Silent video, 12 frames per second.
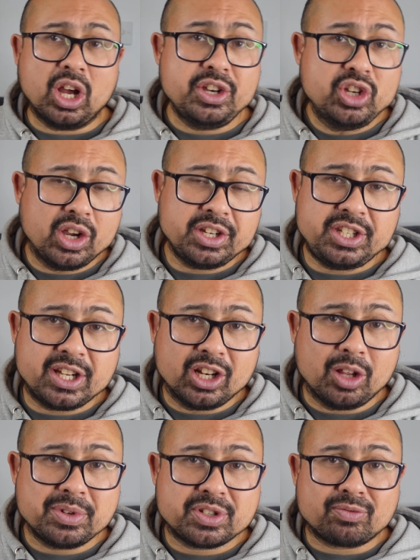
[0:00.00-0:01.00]
a 90
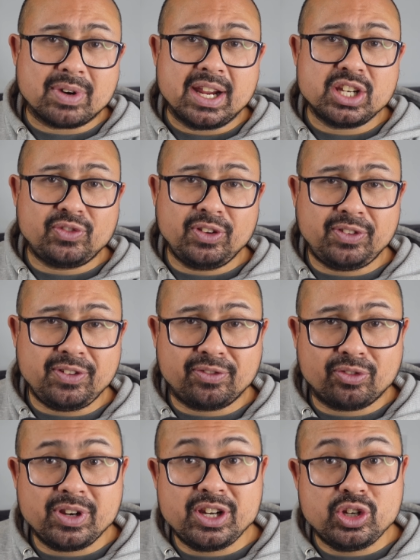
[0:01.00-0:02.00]
kilometer range,
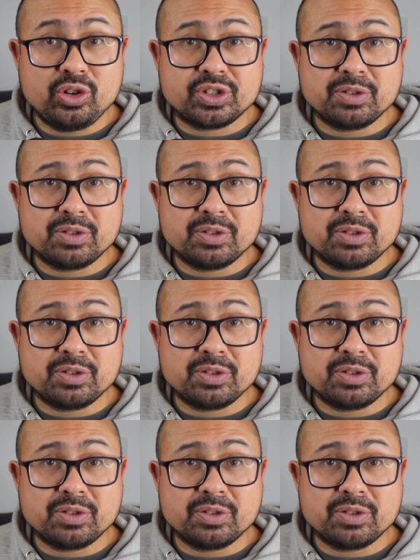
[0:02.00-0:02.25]
53 Newton